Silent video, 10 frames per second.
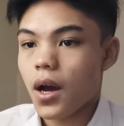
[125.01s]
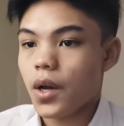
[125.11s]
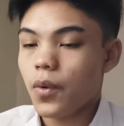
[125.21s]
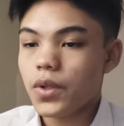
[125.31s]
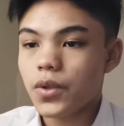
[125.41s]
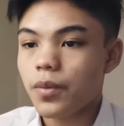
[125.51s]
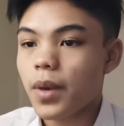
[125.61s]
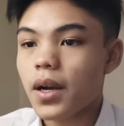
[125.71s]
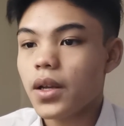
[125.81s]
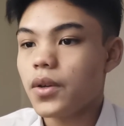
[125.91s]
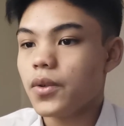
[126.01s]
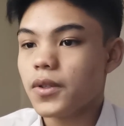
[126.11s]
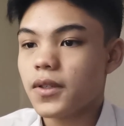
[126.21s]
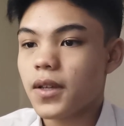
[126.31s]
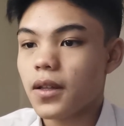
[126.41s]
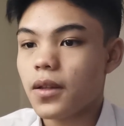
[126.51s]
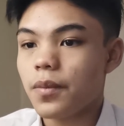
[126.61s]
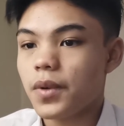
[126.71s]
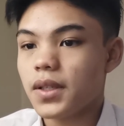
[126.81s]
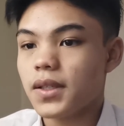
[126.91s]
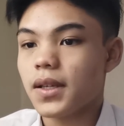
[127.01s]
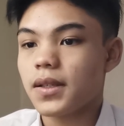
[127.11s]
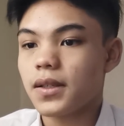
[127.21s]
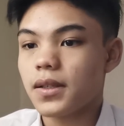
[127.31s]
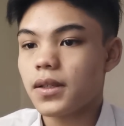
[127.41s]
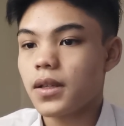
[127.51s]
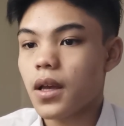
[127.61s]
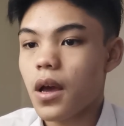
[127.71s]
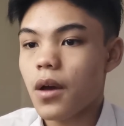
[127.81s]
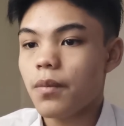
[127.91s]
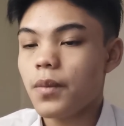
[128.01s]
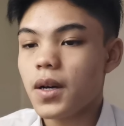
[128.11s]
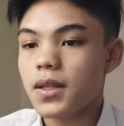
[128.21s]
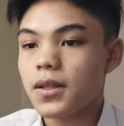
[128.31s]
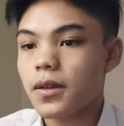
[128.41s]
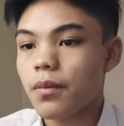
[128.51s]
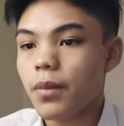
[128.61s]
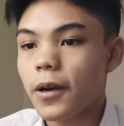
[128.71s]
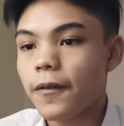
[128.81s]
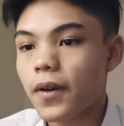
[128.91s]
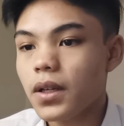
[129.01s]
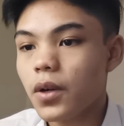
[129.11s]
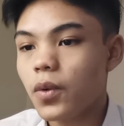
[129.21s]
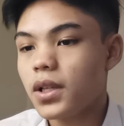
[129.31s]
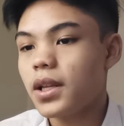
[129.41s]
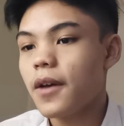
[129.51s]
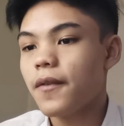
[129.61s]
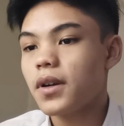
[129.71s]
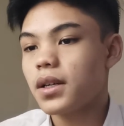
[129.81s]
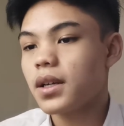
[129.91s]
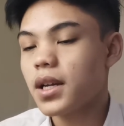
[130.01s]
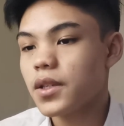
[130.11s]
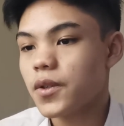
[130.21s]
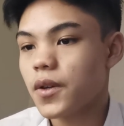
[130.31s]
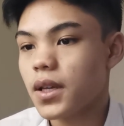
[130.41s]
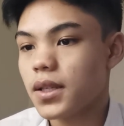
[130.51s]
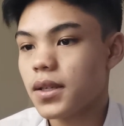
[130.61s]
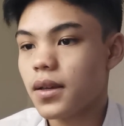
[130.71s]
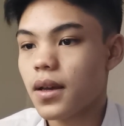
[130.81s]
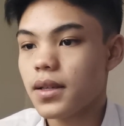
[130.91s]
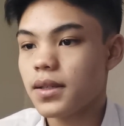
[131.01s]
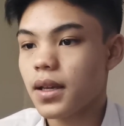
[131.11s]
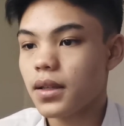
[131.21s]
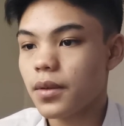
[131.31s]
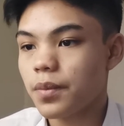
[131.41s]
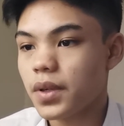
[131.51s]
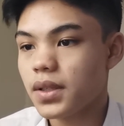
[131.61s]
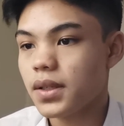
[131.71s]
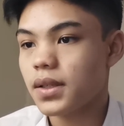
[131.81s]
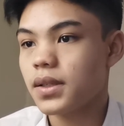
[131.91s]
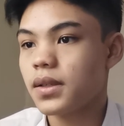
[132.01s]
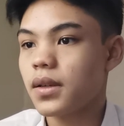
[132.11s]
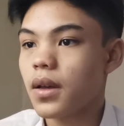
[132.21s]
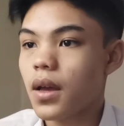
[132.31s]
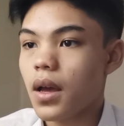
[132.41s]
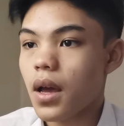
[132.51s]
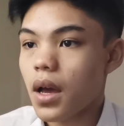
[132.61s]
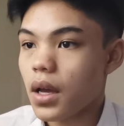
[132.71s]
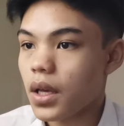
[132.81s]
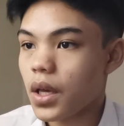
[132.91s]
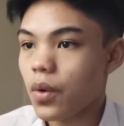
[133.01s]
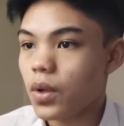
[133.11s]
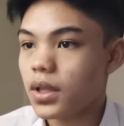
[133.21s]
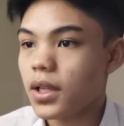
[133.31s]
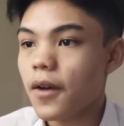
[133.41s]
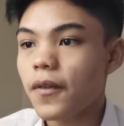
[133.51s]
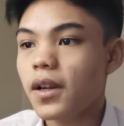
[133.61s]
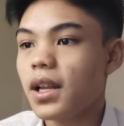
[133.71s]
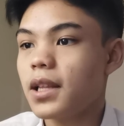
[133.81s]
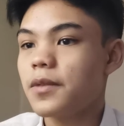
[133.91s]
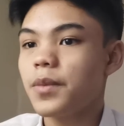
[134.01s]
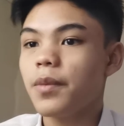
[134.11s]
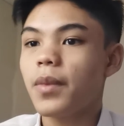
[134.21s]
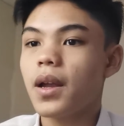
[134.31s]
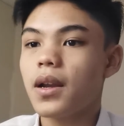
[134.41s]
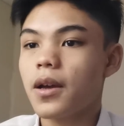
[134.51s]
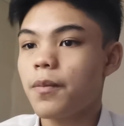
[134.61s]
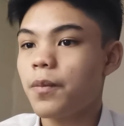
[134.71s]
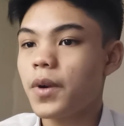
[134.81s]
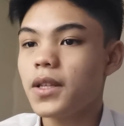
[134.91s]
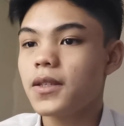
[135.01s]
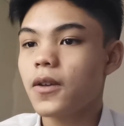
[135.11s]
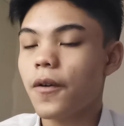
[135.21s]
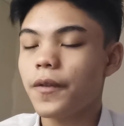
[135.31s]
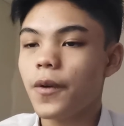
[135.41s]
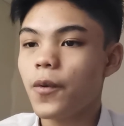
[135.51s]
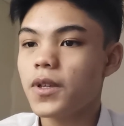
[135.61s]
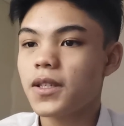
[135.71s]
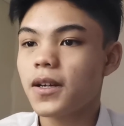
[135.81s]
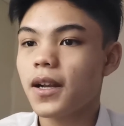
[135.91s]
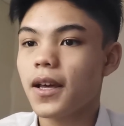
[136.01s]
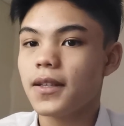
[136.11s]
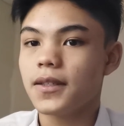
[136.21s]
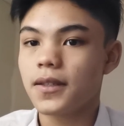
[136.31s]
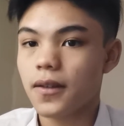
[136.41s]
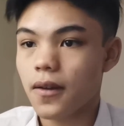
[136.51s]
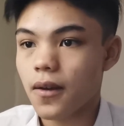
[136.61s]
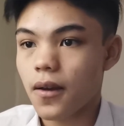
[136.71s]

"I want to marry you," said the princess. "But my father would never agree to it," said the princess. "He would never let me marry a prince of the western lands."